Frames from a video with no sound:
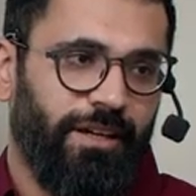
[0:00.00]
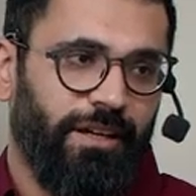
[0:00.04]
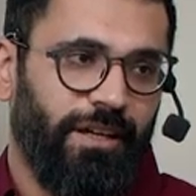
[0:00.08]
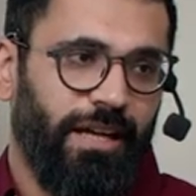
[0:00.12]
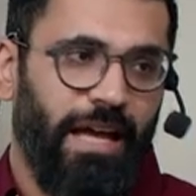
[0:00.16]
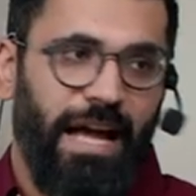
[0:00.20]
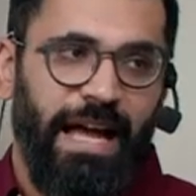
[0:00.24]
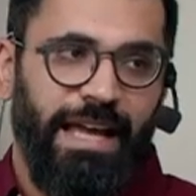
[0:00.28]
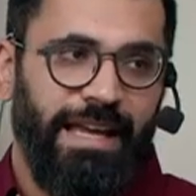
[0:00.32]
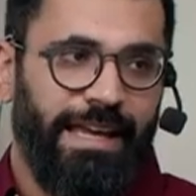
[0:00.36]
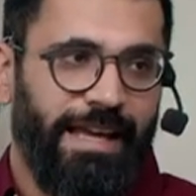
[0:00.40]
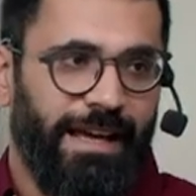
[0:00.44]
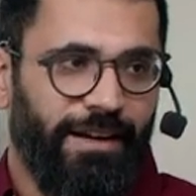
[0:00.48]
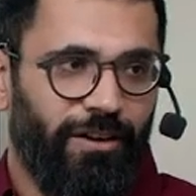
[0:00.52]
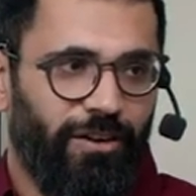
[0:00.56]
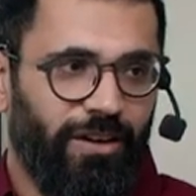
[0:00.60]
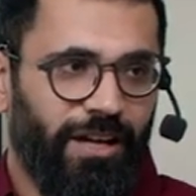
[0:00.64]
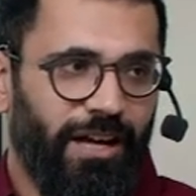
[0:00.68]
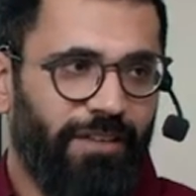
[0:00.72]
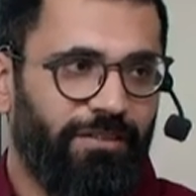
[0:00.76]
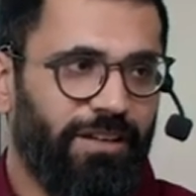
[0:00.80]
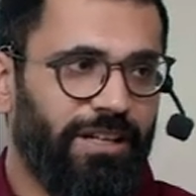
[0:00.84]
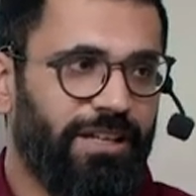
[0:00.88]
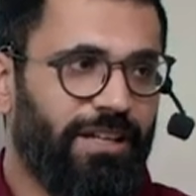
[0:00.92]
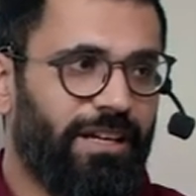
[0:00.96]
Okay, I cannot
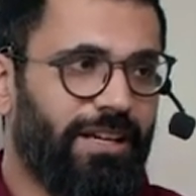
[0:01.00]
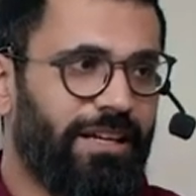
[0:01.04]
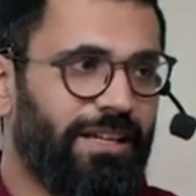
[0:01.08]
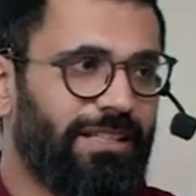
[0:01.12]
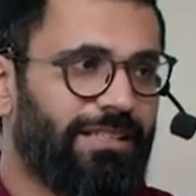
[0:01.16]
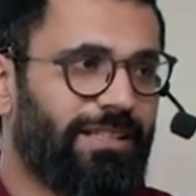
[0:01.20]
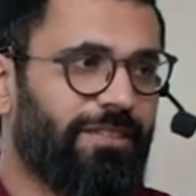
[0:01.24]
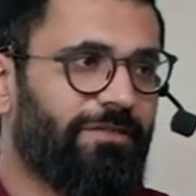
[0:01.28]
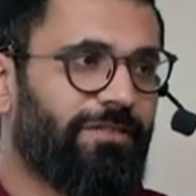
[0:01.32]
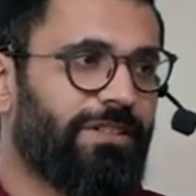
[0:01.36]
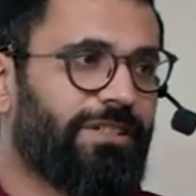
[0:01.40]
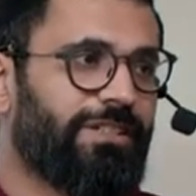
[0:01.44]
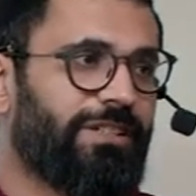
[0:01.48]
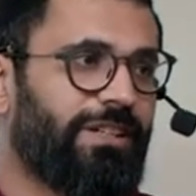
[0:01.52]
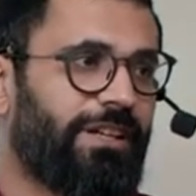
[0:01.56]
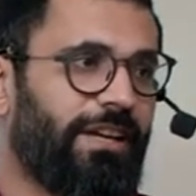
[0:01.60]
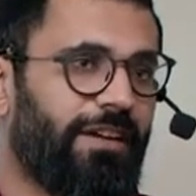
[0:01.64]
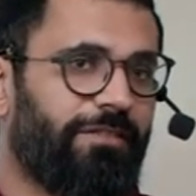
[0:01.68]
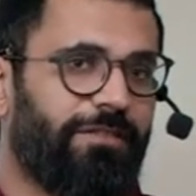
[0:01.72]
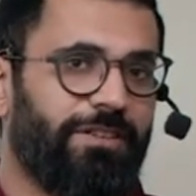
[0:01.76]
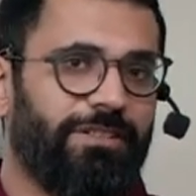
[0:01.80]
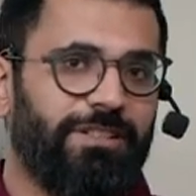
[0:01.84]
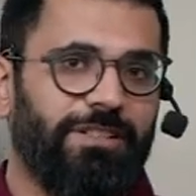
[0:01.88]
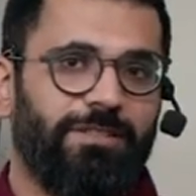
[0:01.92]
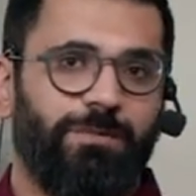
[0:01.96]
have increasing fiscal
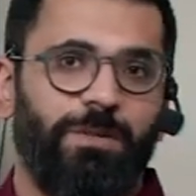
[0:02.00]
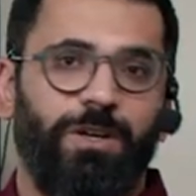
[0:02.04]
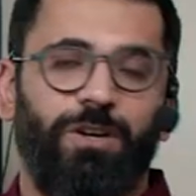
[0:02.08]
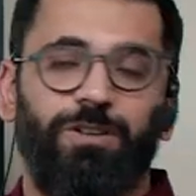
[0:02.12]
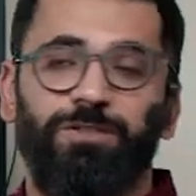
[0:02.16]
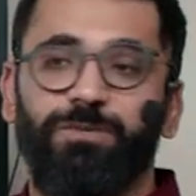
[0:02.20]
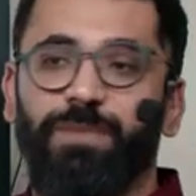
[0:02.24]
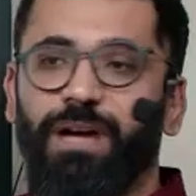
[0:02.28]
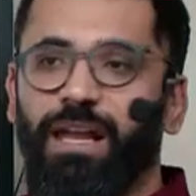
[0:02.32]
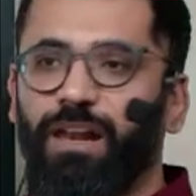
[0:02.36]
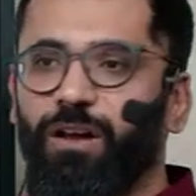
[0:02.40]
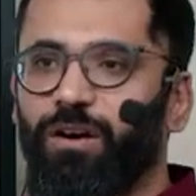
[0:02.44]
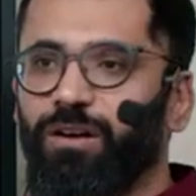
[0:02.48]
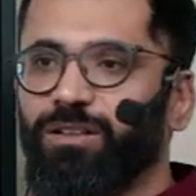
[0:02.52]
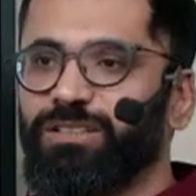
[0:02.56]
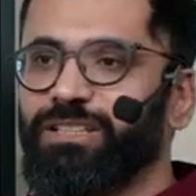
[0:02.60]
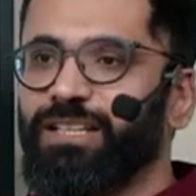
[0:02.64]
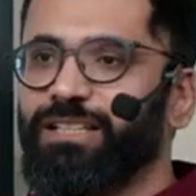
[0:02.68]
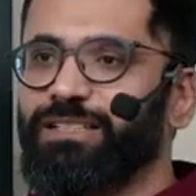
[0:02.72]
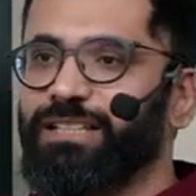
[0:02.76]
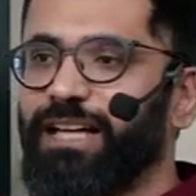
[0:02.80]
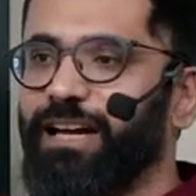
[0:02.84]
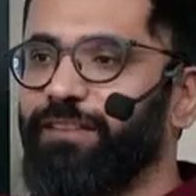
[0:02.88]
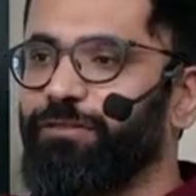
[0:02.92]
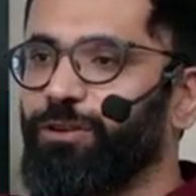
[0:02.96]
deficits because my law
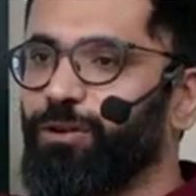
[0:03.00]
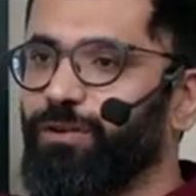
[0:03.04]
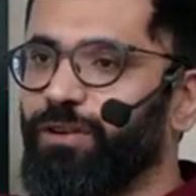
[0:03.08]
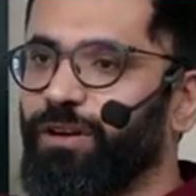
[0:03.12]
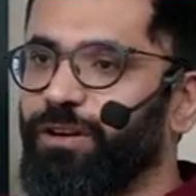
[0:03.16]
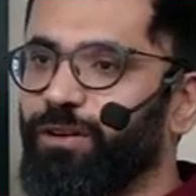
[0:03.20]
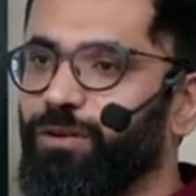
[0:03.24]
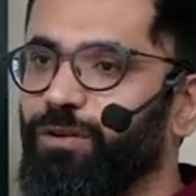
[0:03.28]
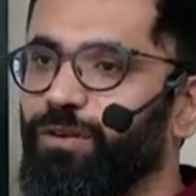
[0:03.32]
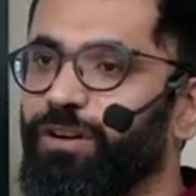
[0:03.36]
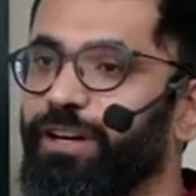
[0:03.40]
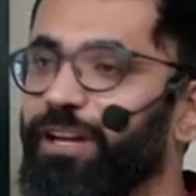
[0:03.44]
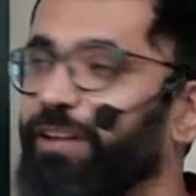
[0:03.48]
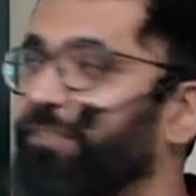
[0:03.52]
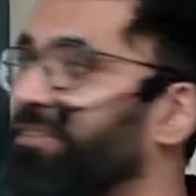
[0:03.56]
says I have to control it